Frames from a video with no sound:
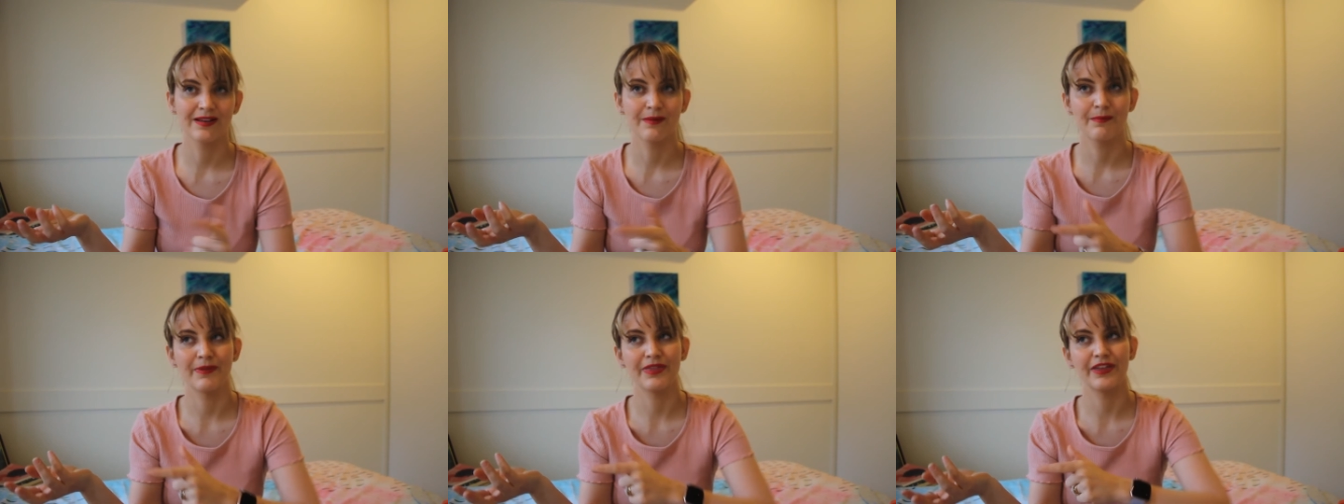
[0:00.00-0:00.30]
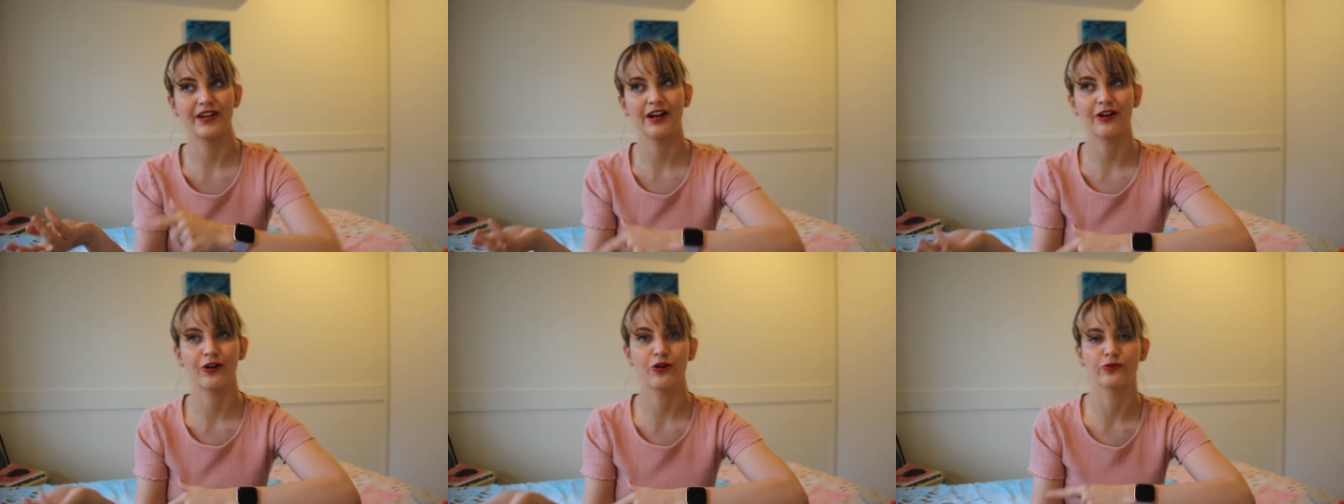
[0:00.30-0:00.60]
but
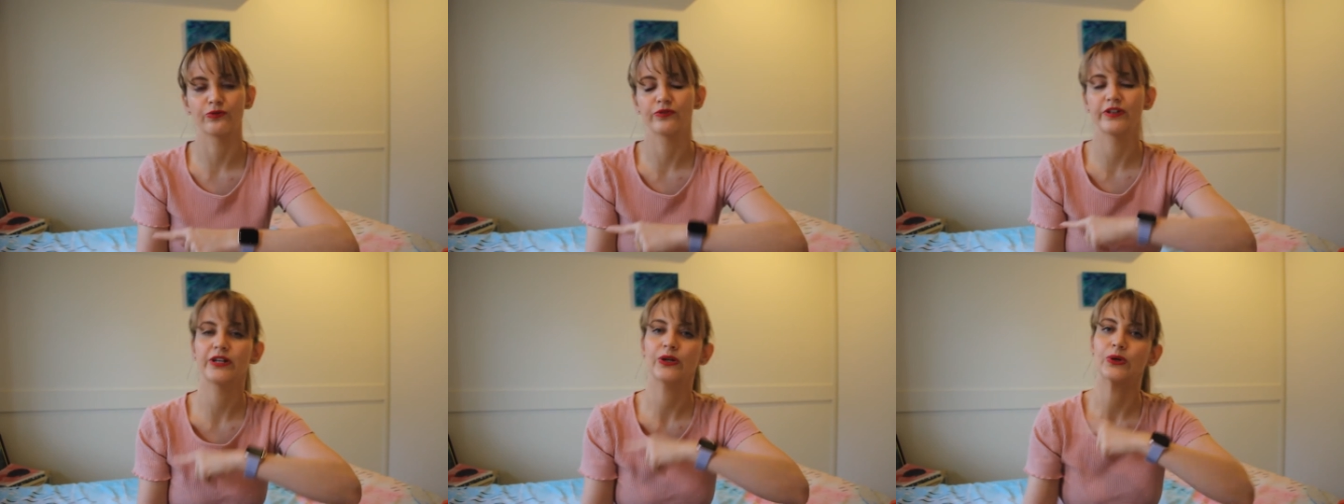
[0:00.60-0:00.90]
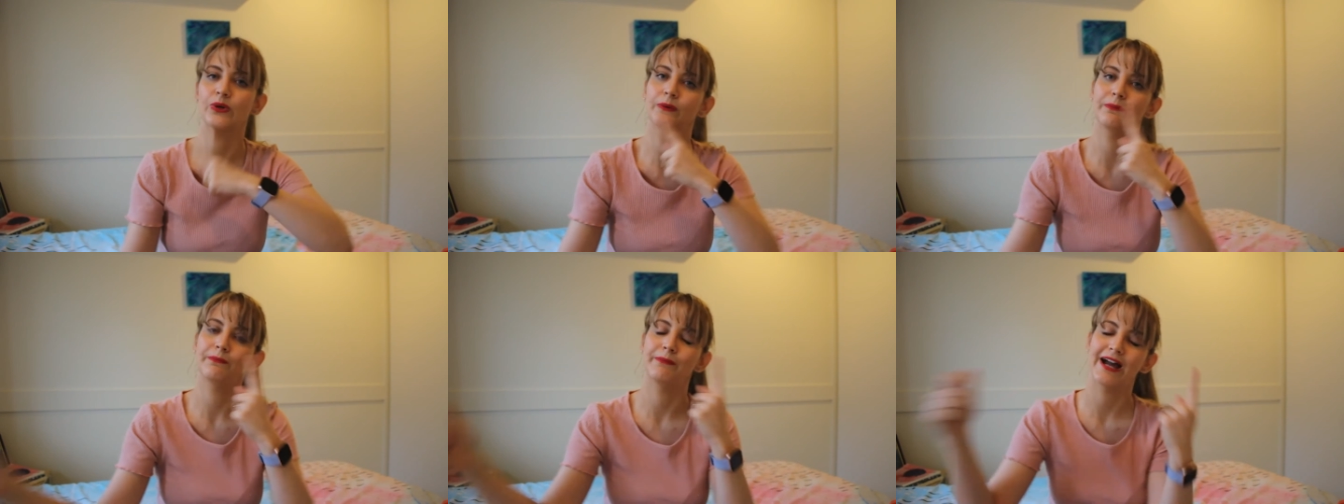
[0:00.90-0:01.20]
then I got
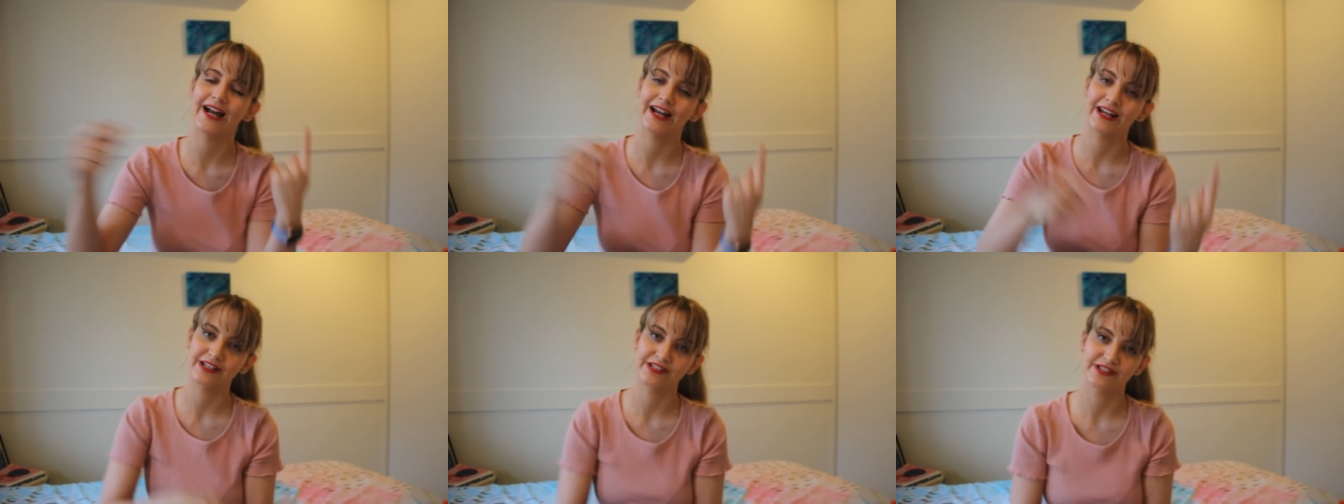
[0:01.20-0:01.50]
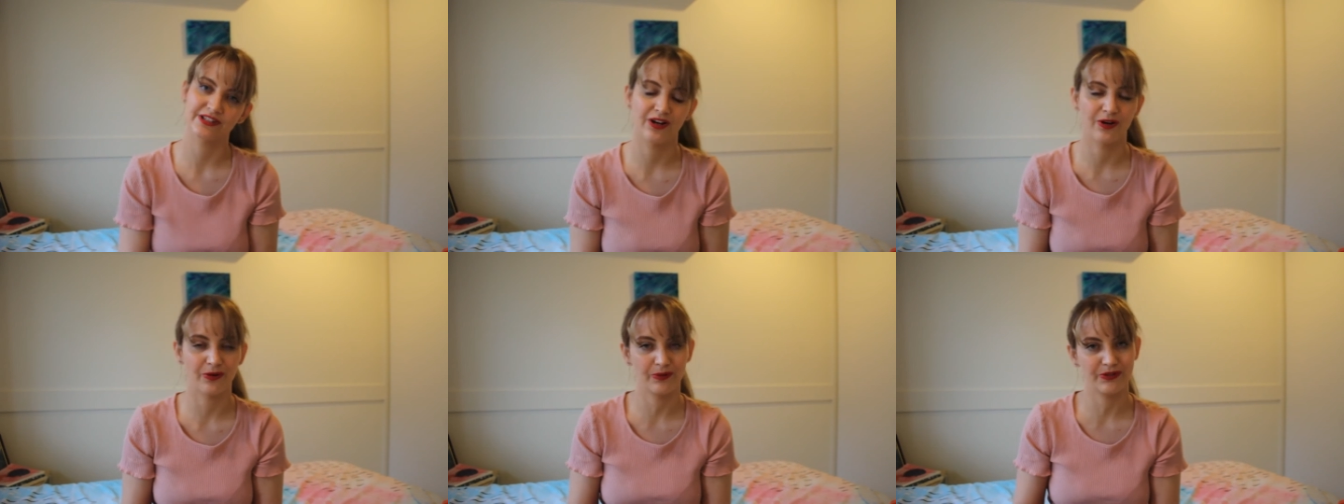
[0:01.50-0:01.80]
recalled back
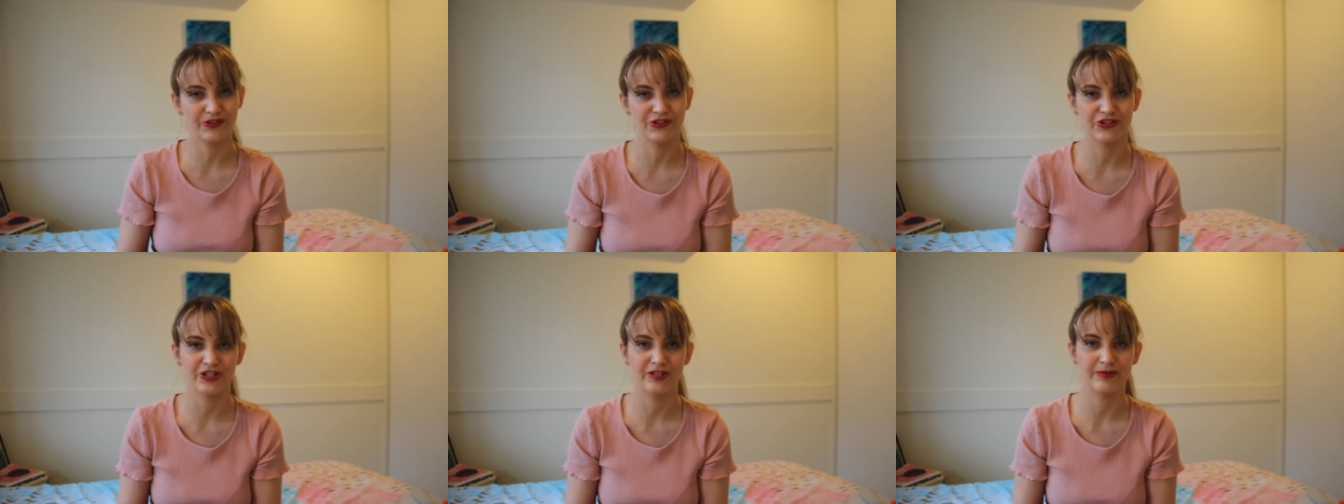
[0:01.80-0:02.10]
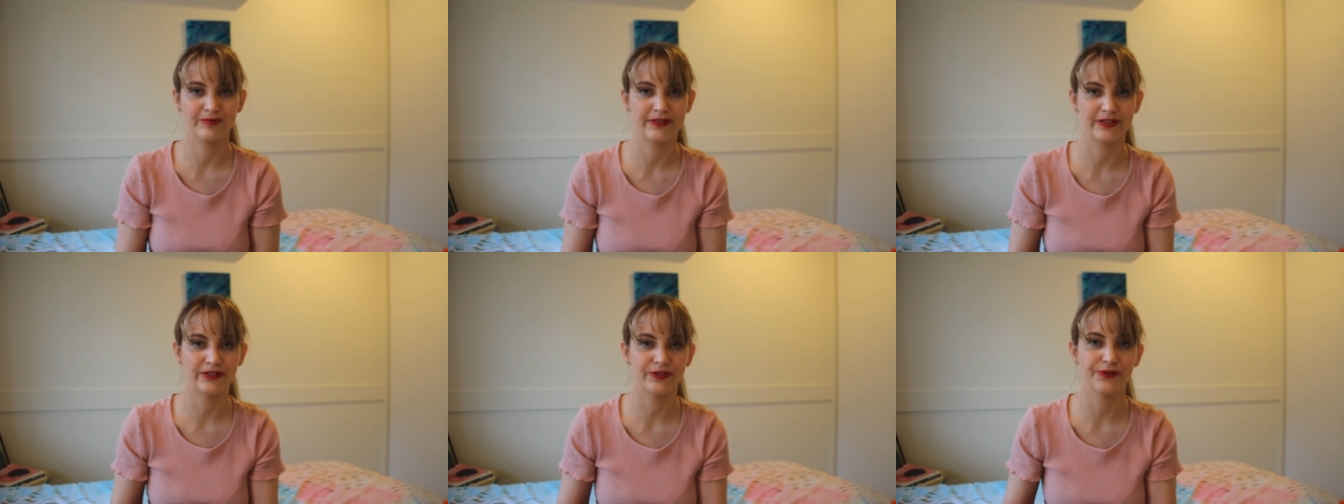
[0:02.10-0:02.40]
into ONG
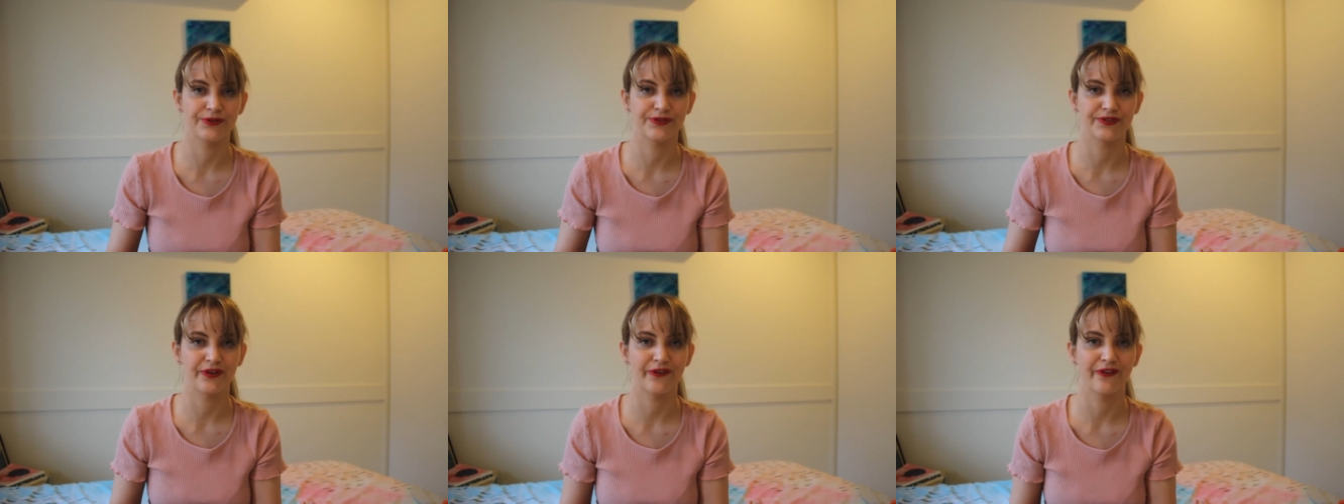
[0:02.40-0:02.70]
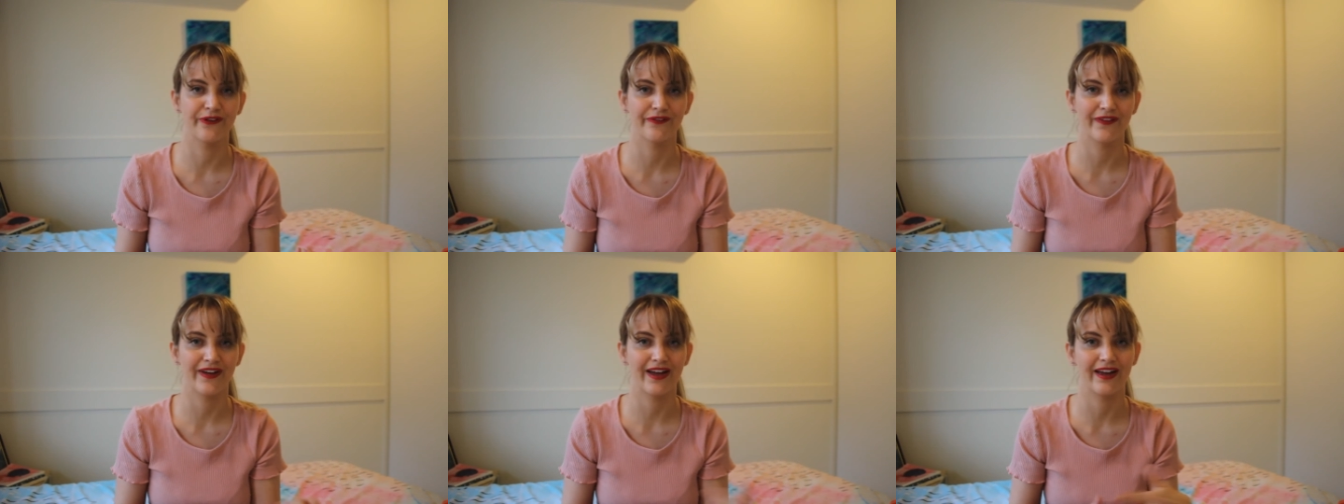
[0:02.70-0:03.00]
because
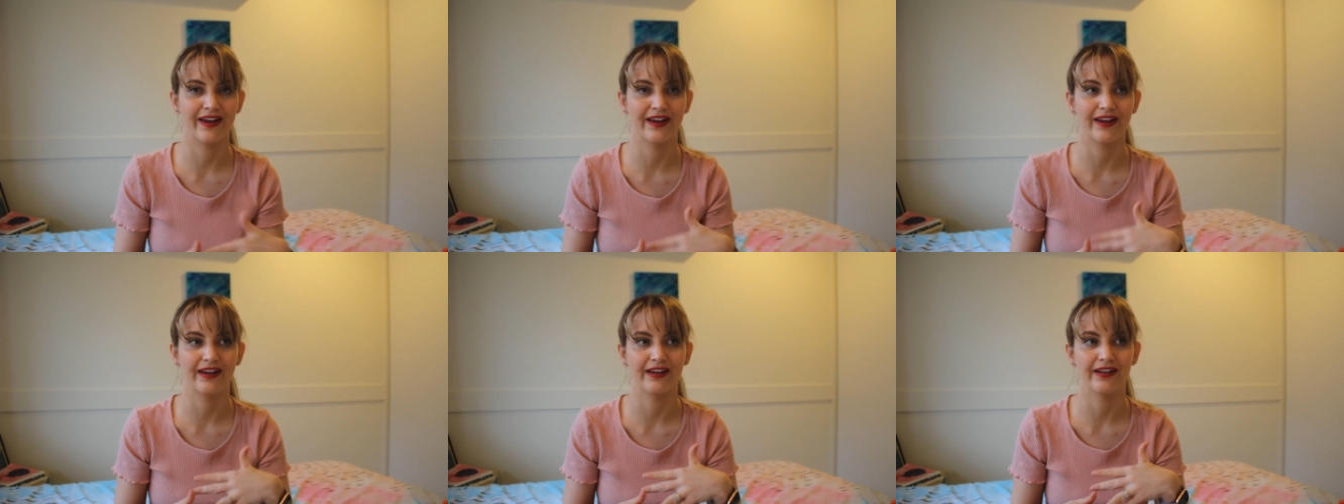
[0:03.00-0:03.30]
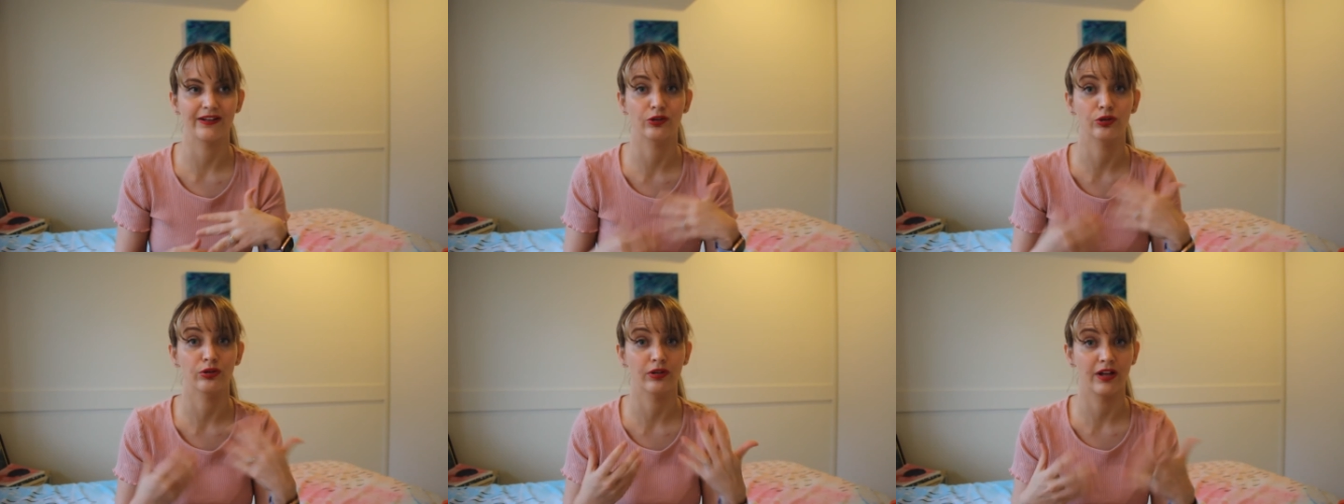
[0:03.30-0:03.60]
of a